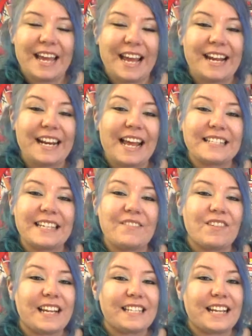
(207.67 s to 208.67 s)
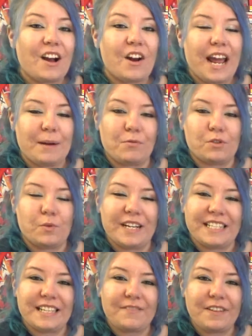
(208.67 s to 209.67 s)
And lastly, releasing on April
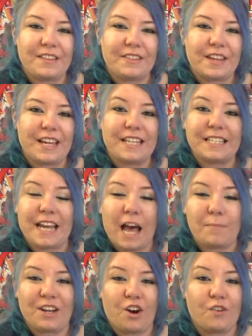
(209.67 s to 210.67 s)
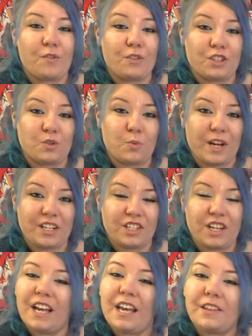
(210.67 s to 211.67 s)
27th is Kamiko for the Switch.